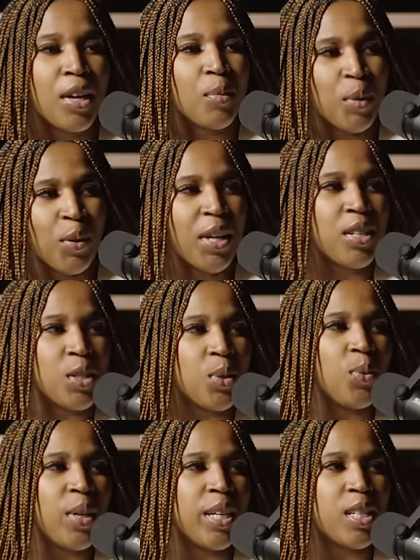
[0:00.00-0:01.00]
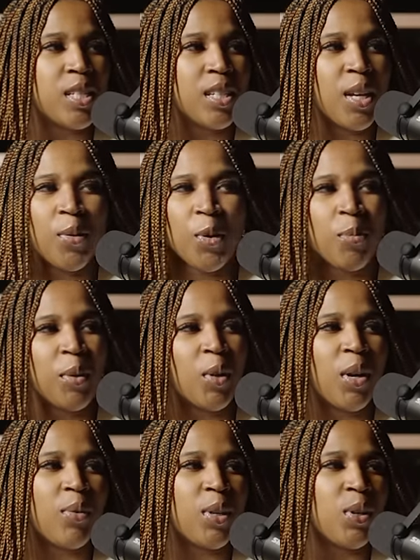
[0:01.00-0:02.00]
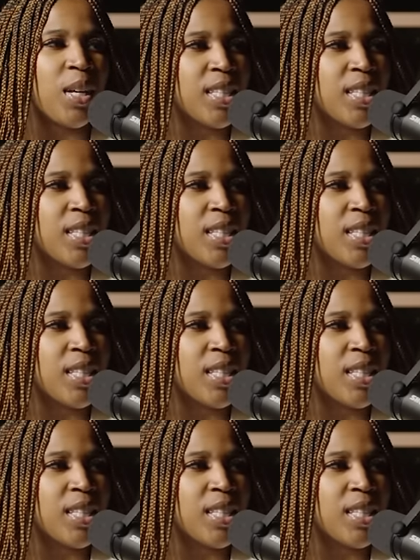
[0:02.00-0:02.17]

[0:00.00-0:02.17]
It'll be great in two weeks. It won't be great when you get